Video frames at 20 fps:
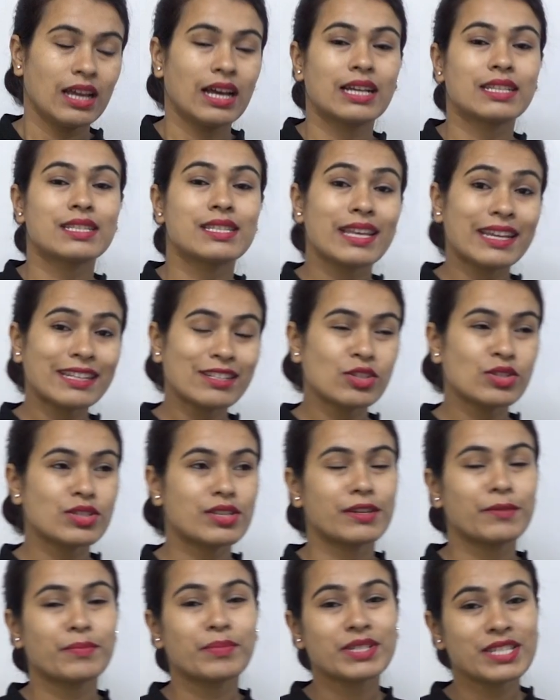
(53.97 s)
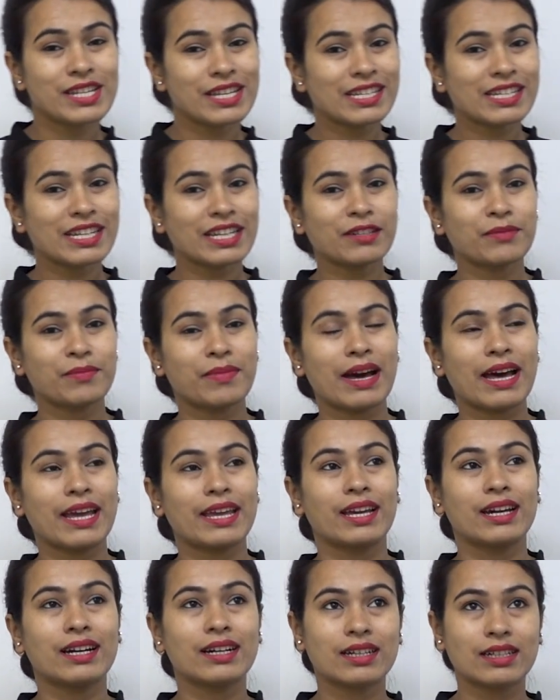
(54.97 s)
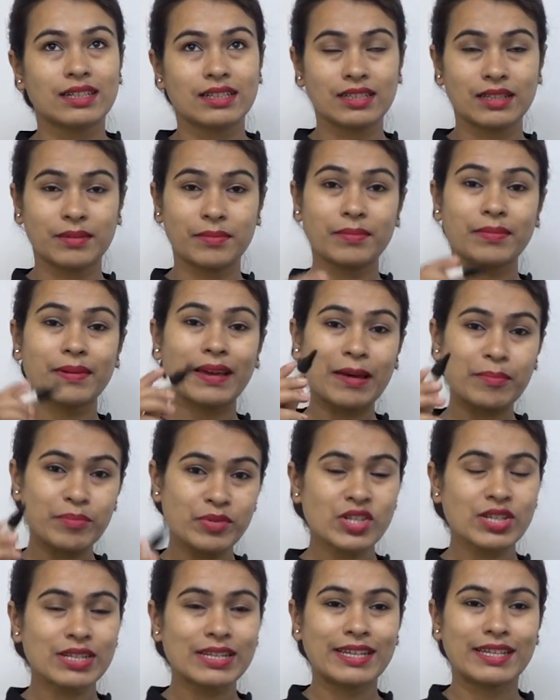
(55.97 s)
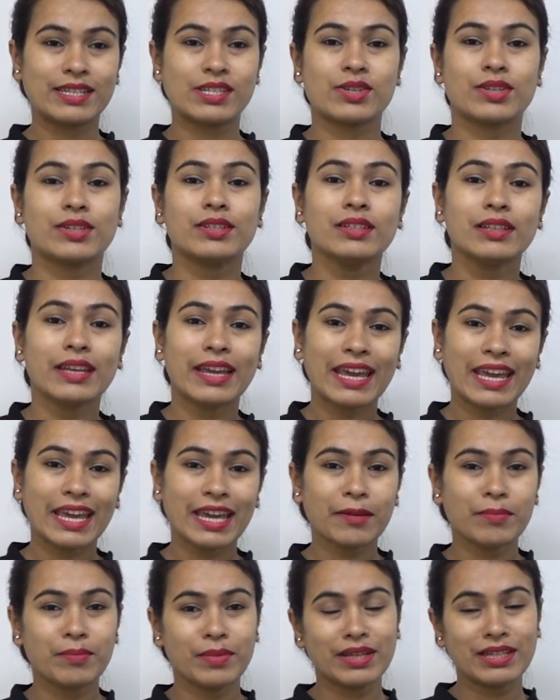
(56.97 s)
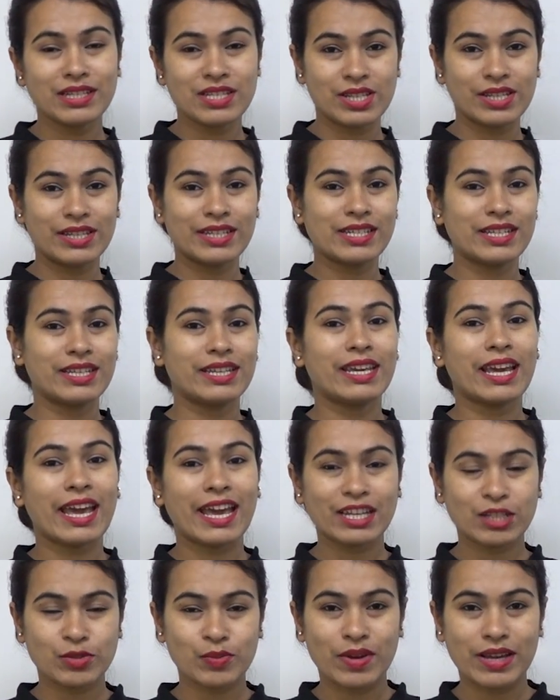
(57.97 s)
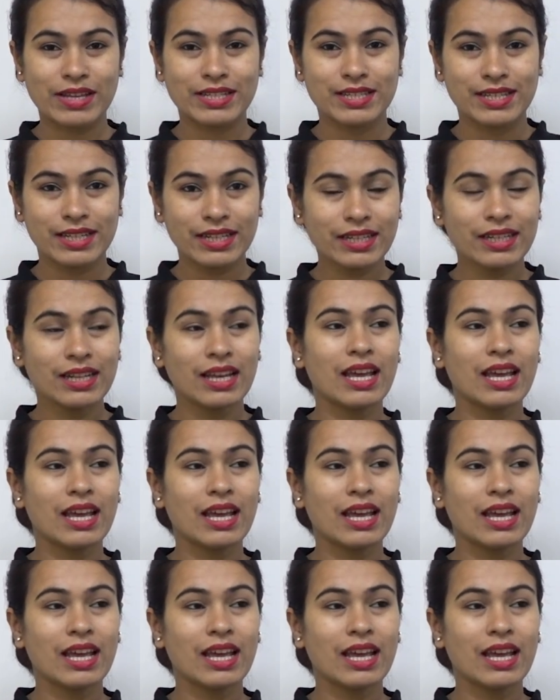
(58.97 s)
A set is represented by a capital letter A, B, C, D, X, Y, Z,